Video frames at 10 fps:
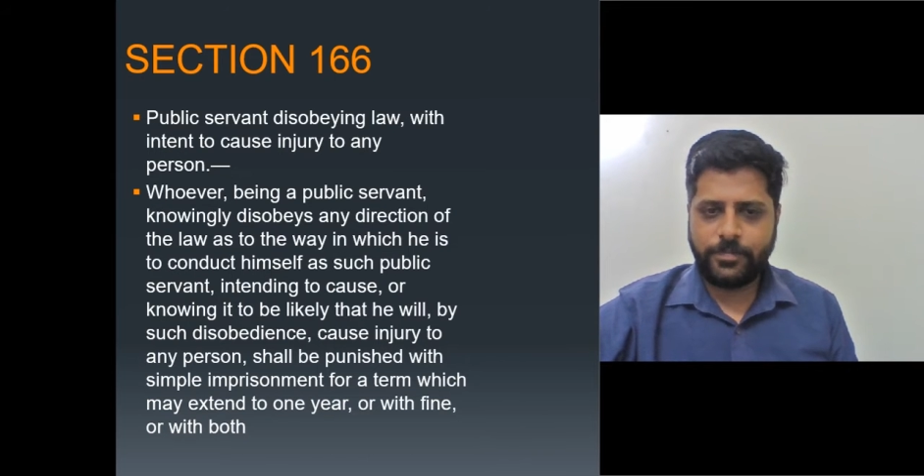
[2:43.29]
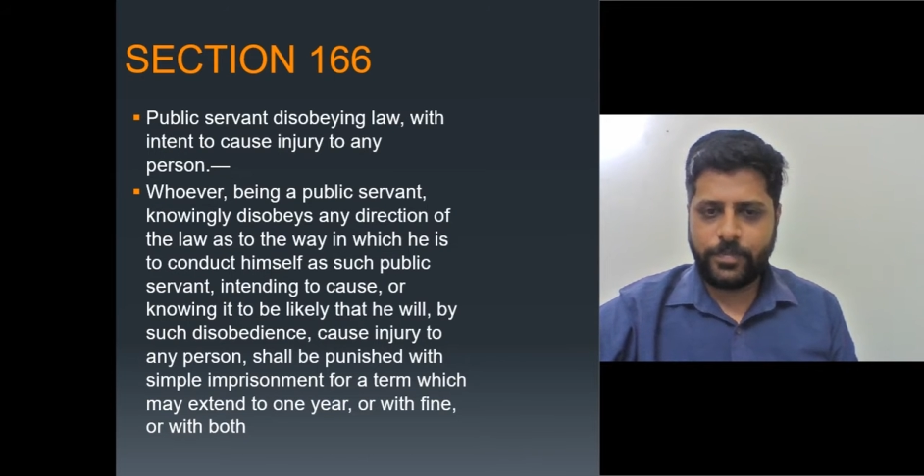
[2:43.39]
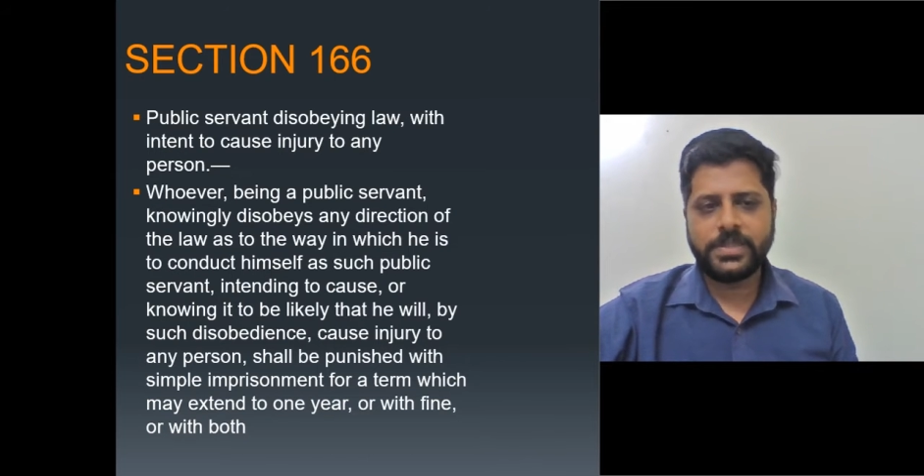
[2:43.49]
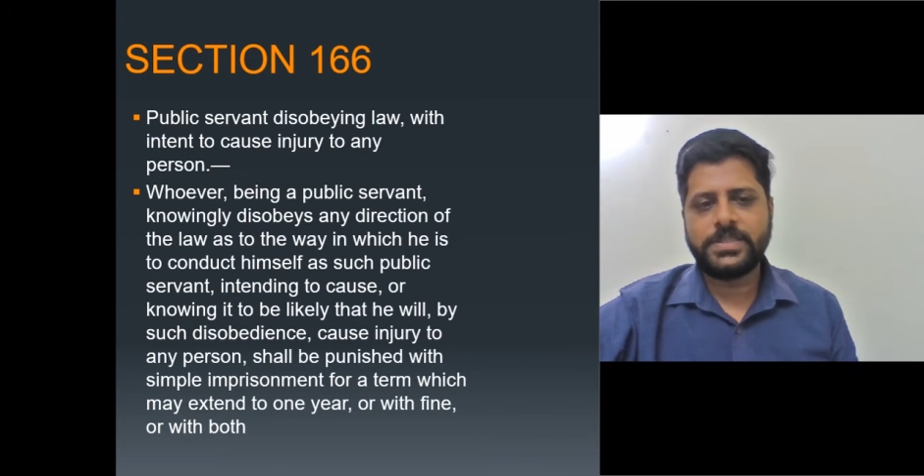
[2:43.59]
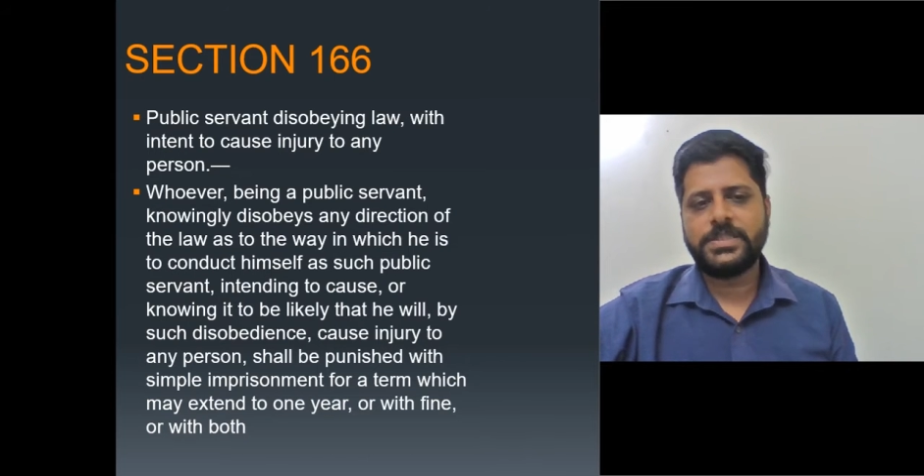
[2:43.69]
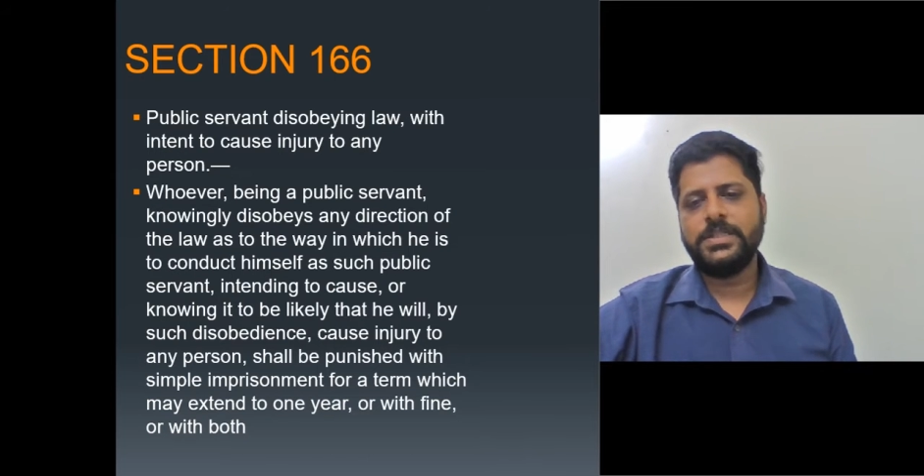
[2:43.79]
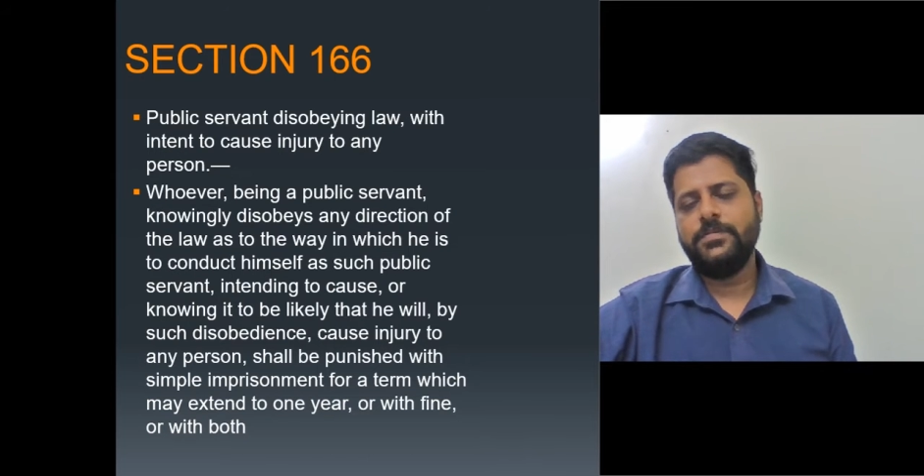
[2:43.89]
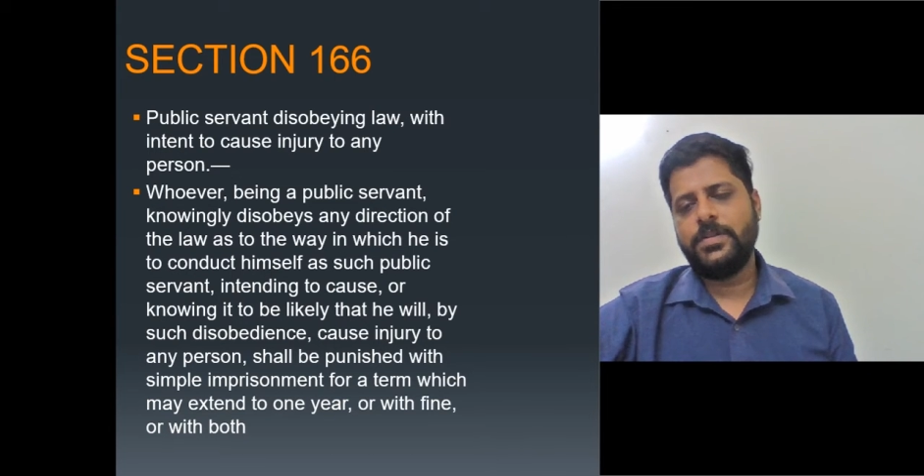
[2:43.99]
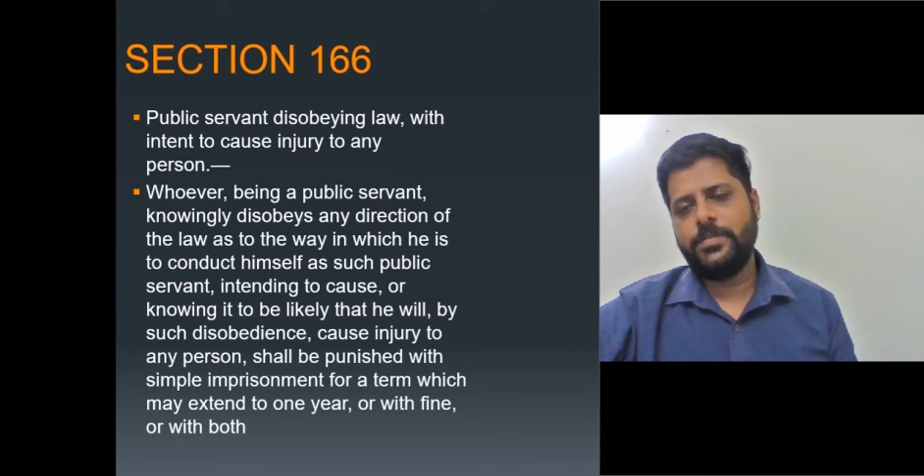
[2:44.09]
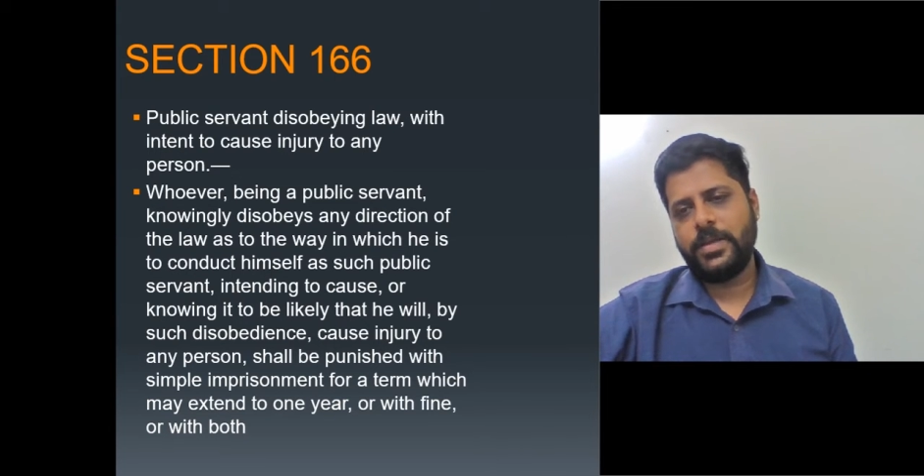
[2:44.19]

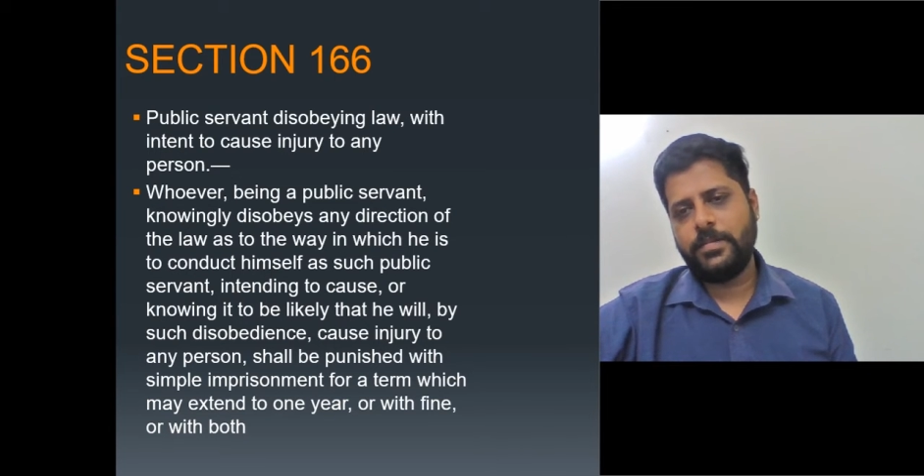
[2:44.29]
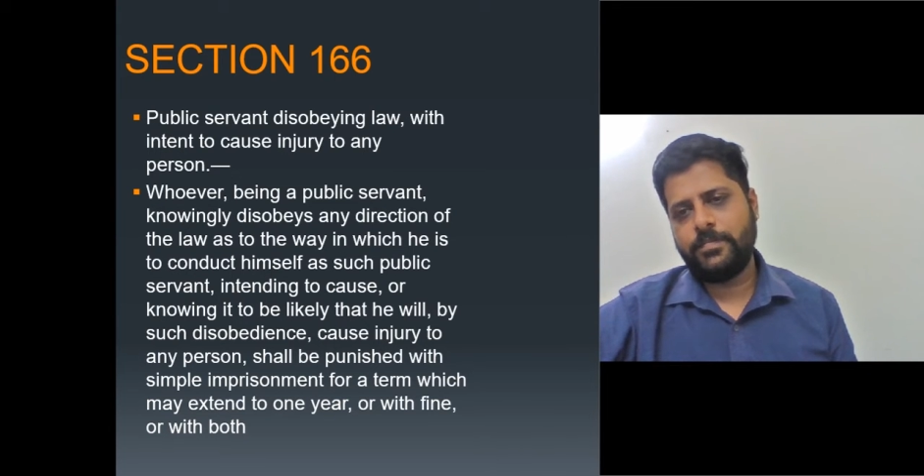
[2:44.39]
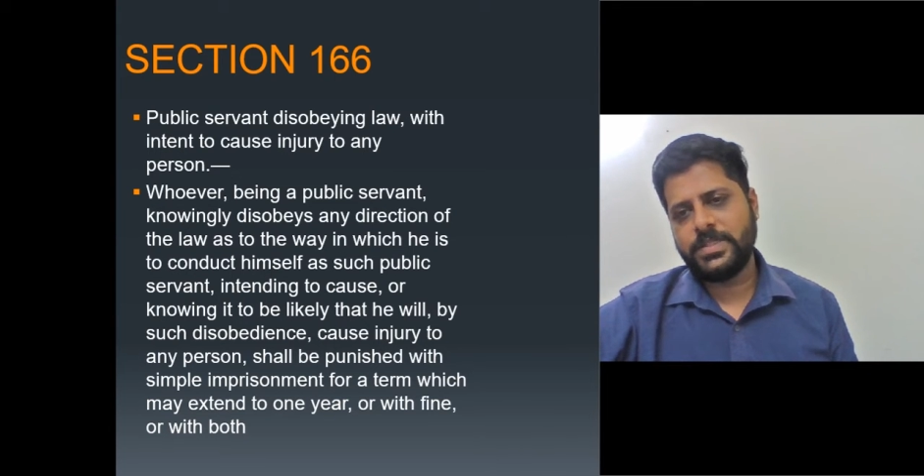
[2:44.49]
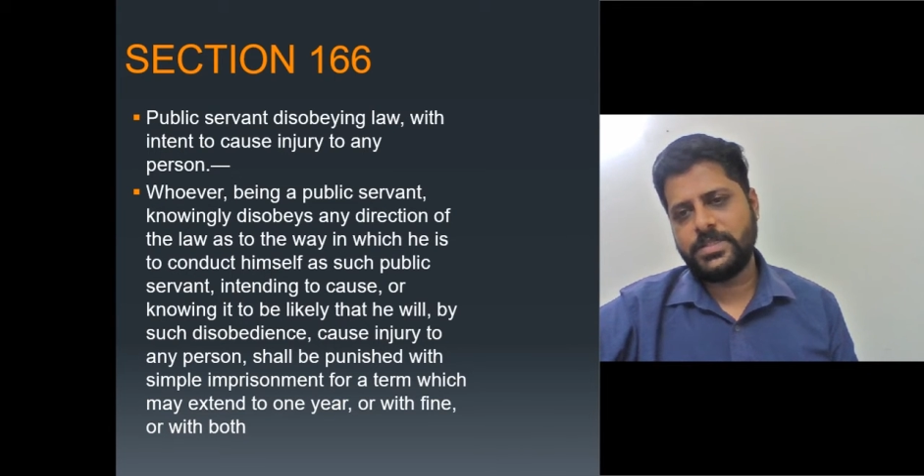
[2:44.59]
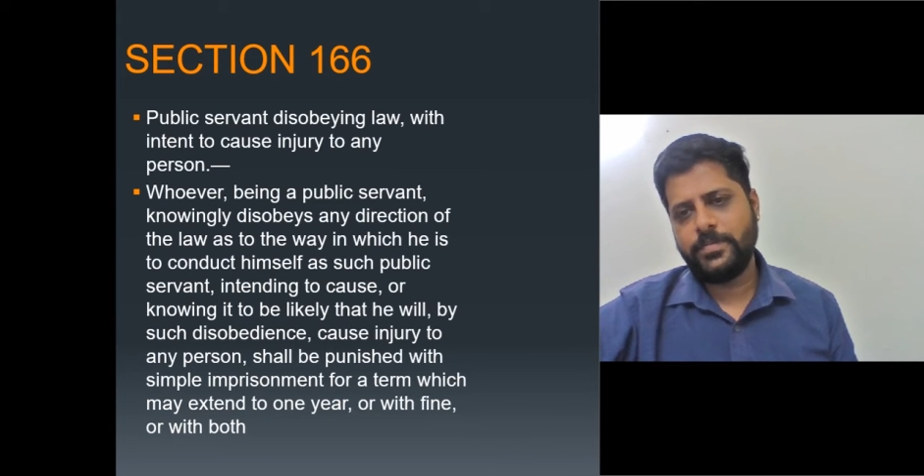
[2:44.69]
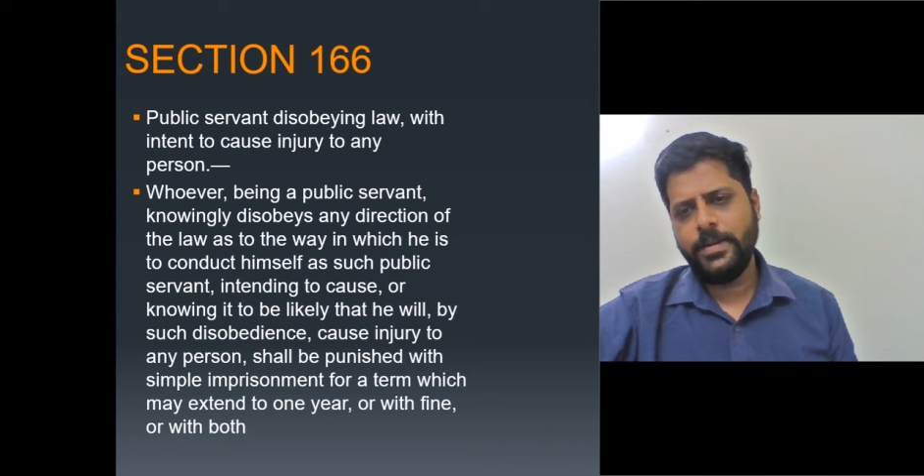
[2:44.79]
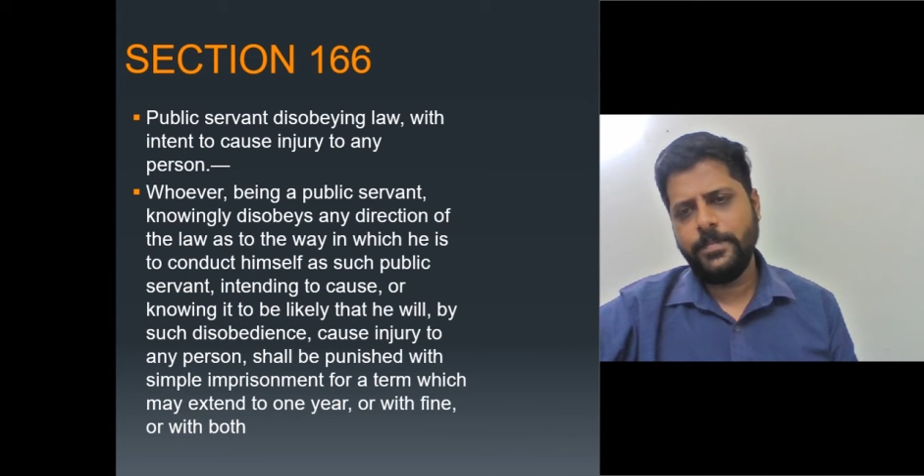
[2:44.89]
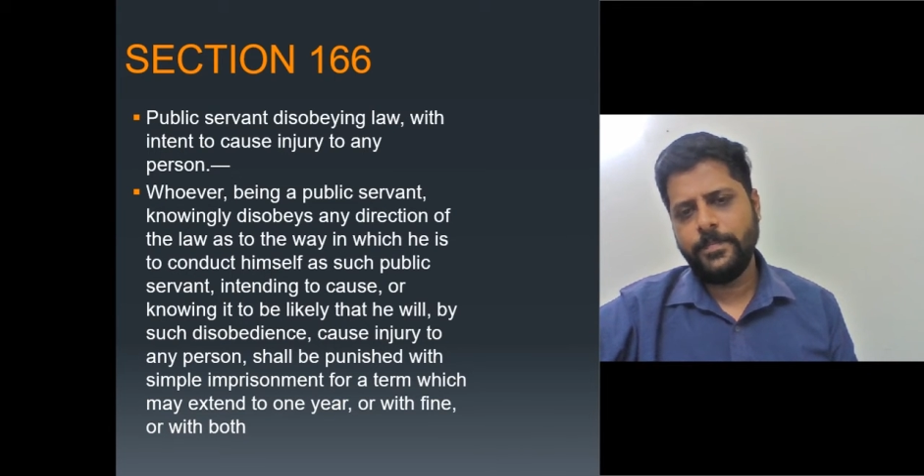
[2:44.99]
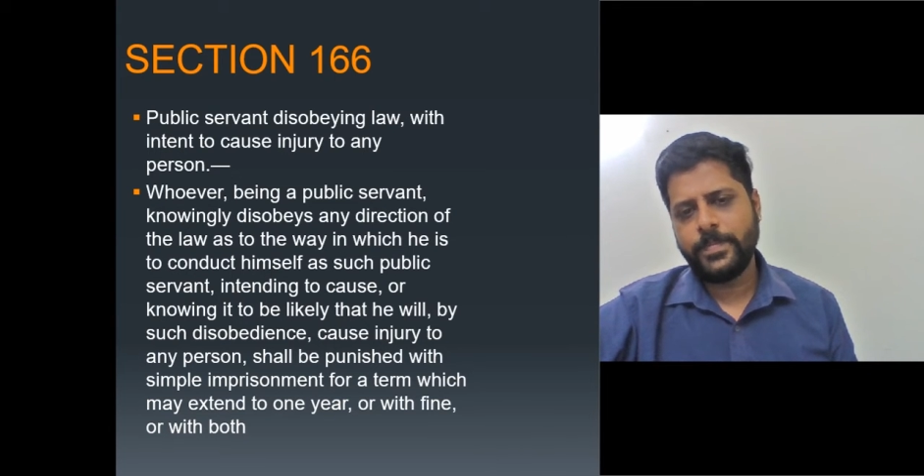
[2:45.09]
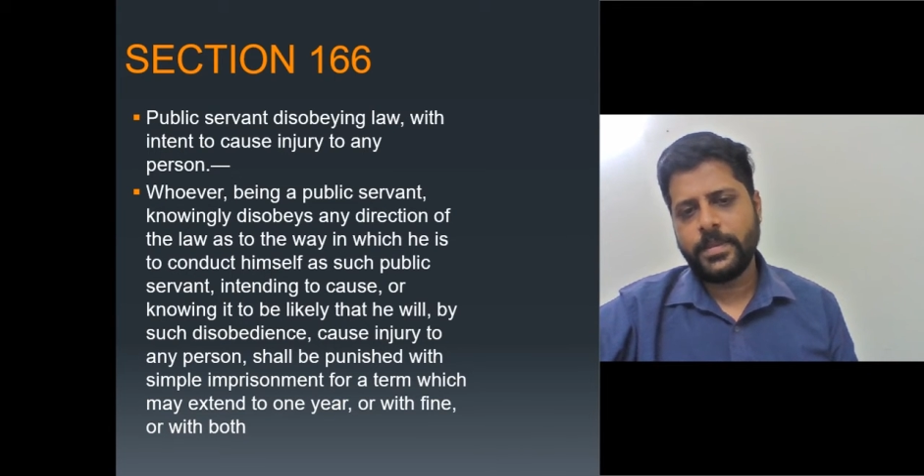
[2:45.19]
person will be imprisonment,